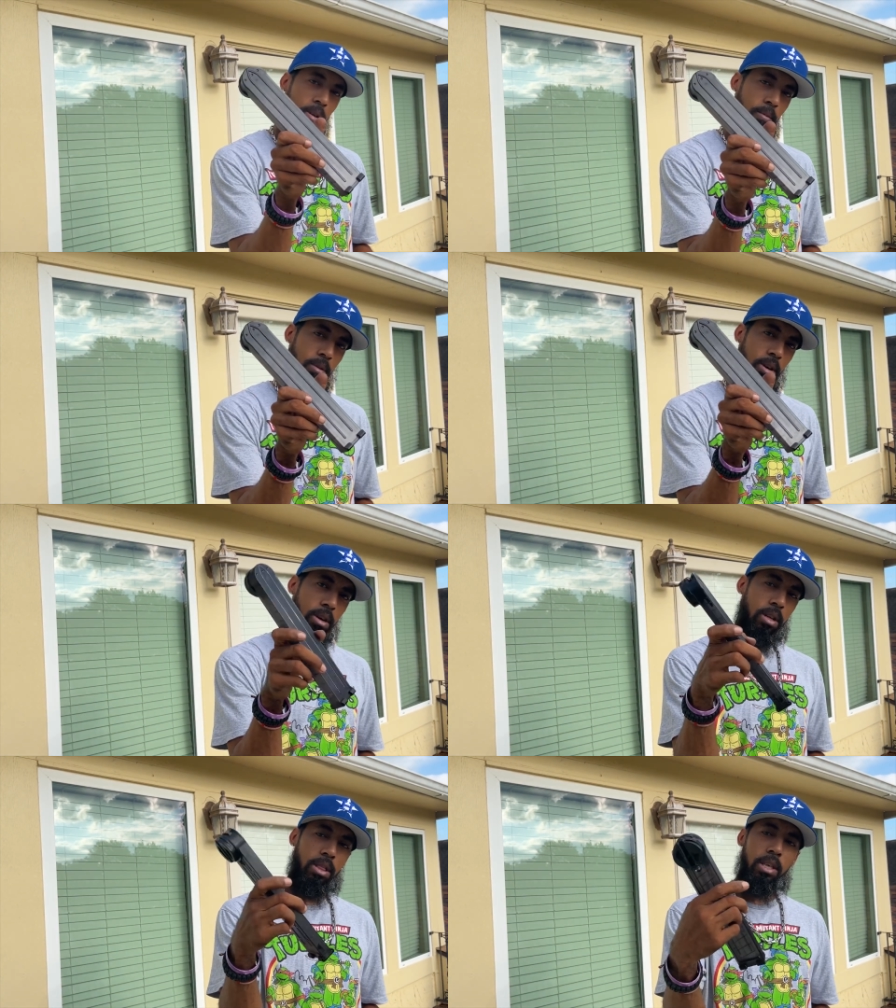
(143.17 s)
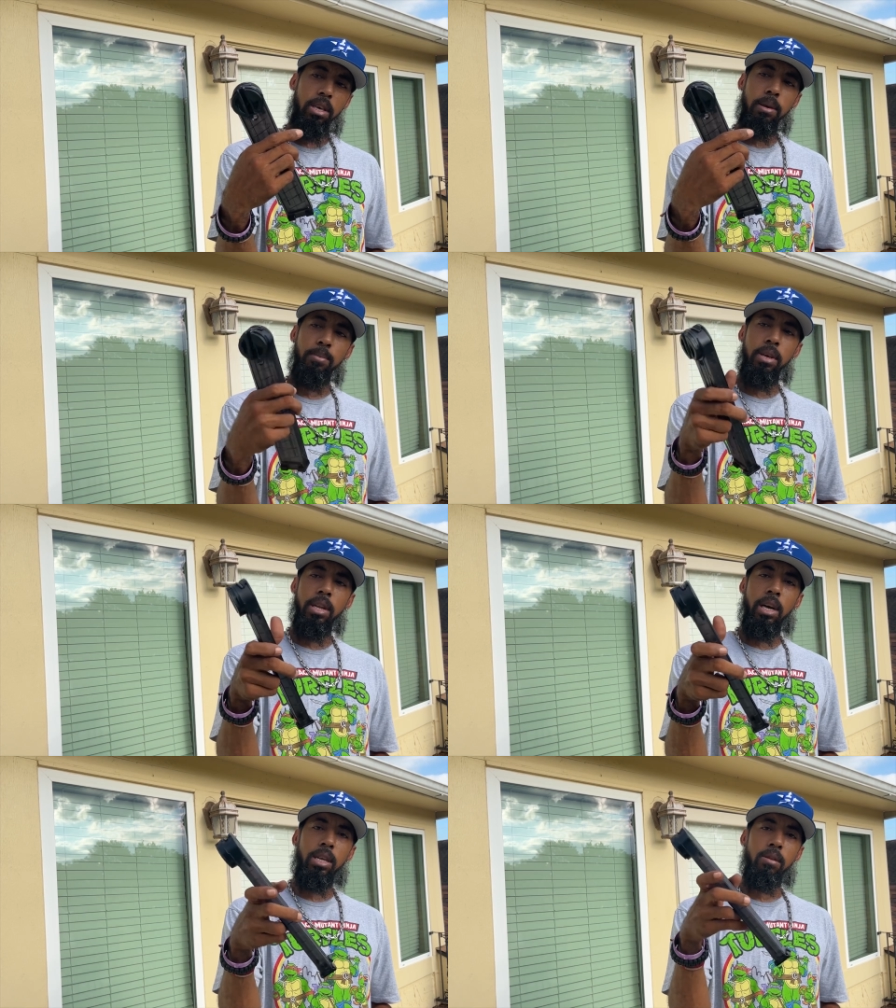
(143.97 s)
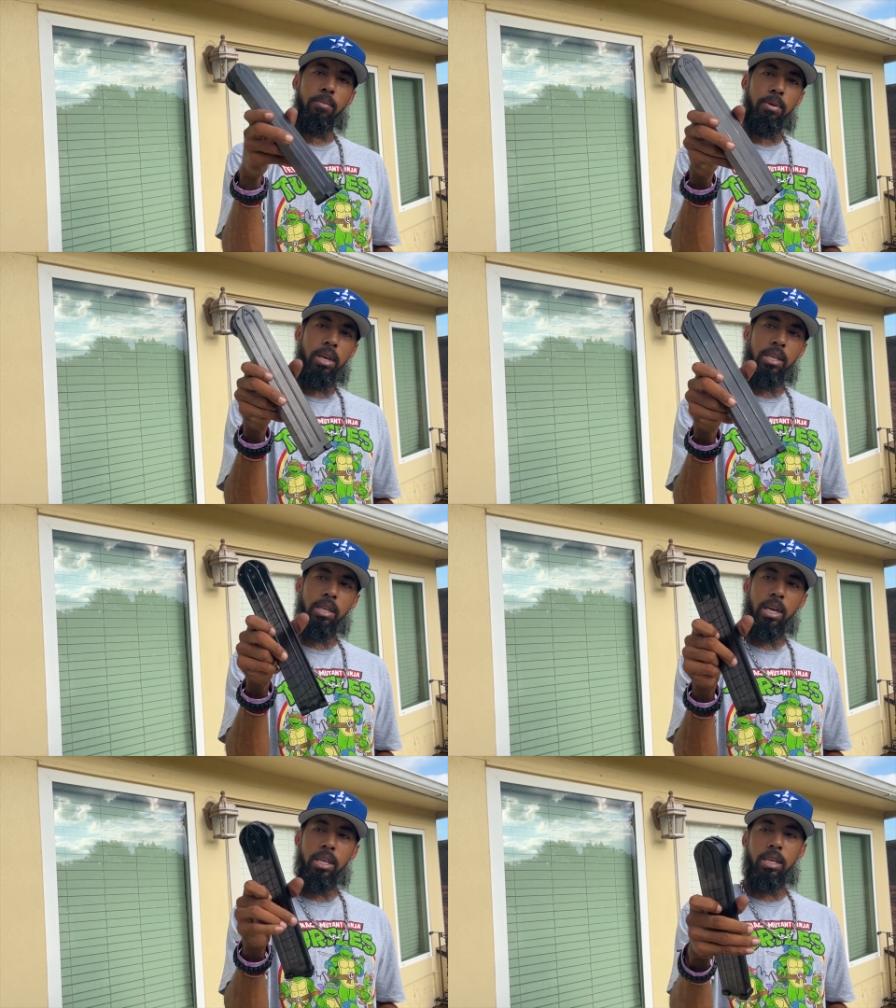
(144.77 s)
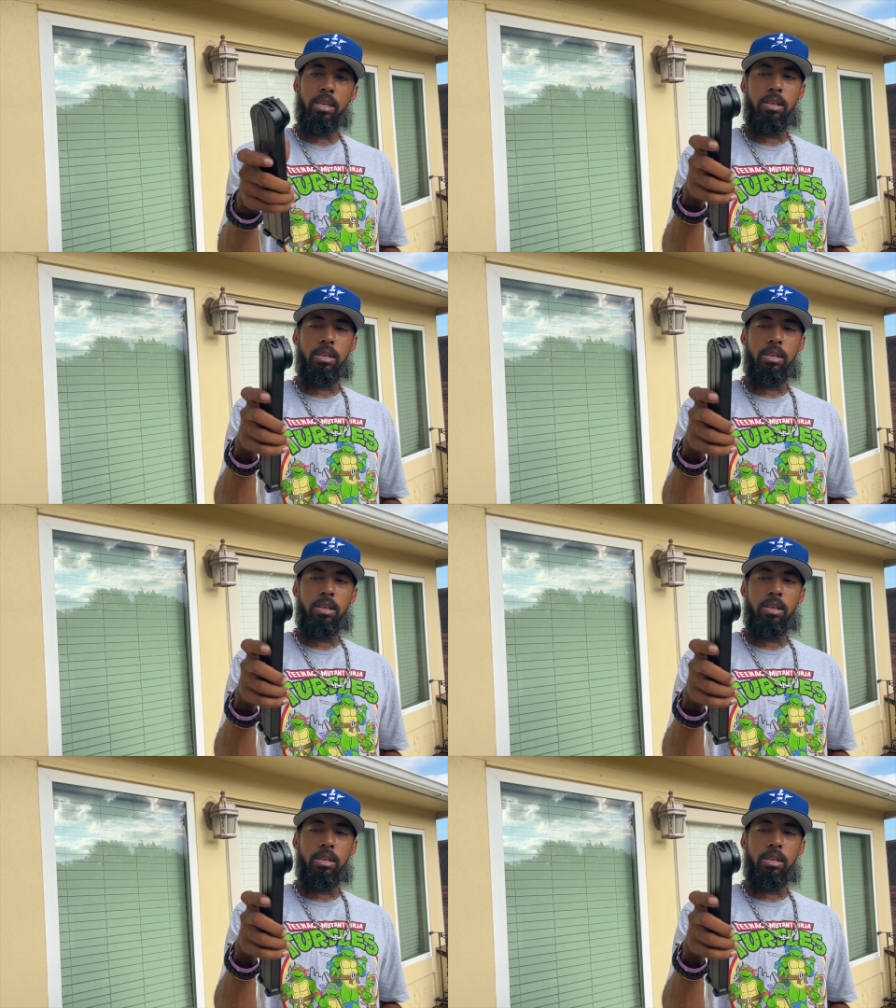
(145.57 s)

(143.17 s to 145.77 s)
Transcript: with the P90 or the Ps90,